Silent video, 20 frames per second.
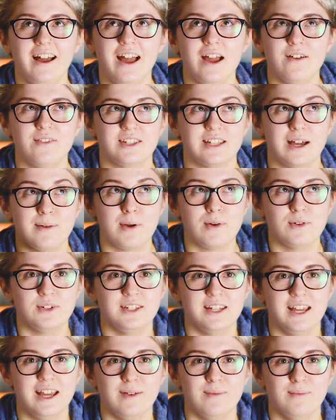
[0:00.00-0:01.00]
Every time it would
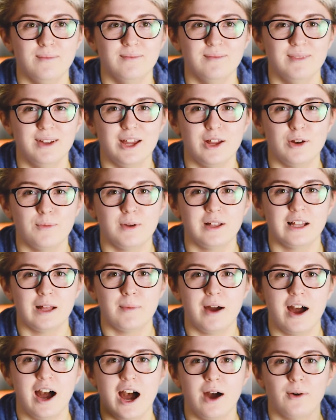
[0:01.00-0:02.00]
dim, it would be like
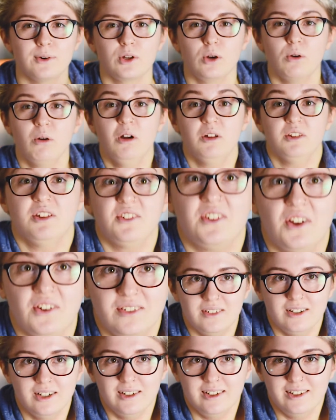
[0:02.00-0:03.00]
my heart would go, dun-dun!